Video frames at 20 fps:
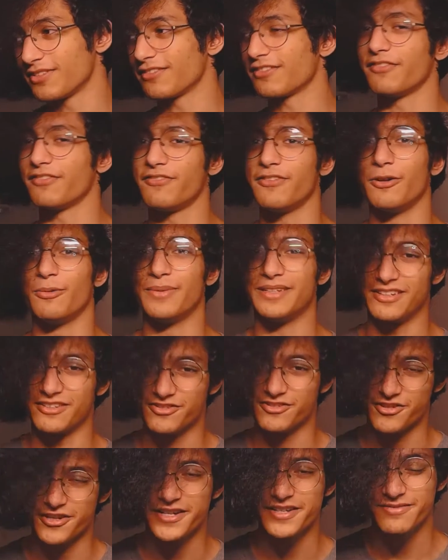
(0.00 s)
of the film
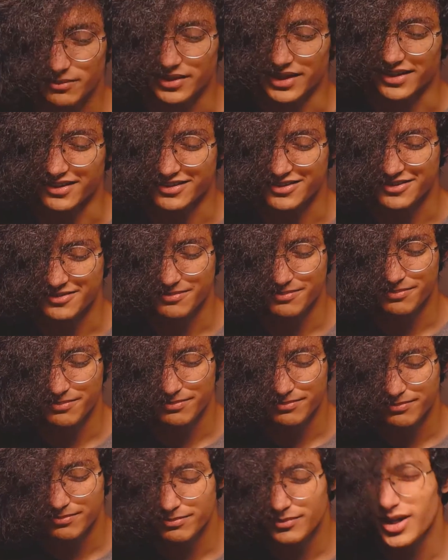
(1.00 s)
industry. But yeah, just
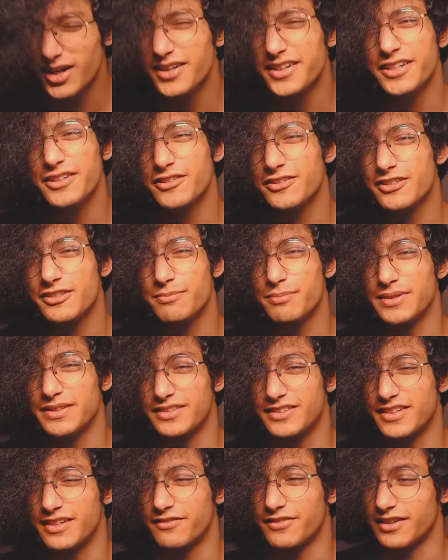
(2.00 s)
Mario
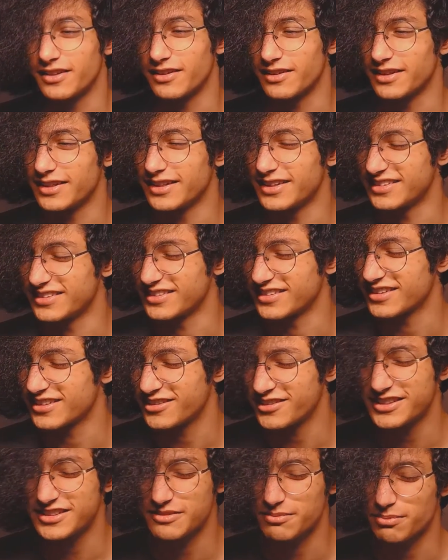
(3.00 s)
specifically and
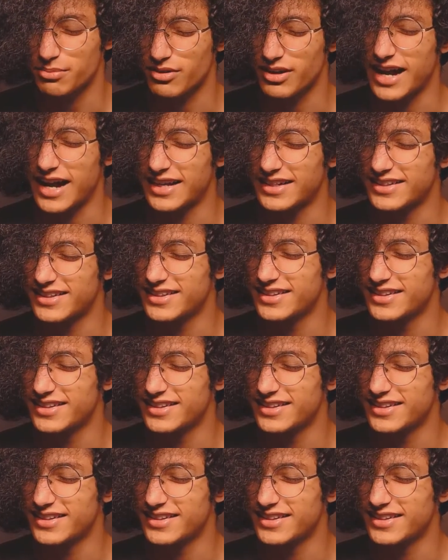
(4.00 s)
Chris Pratt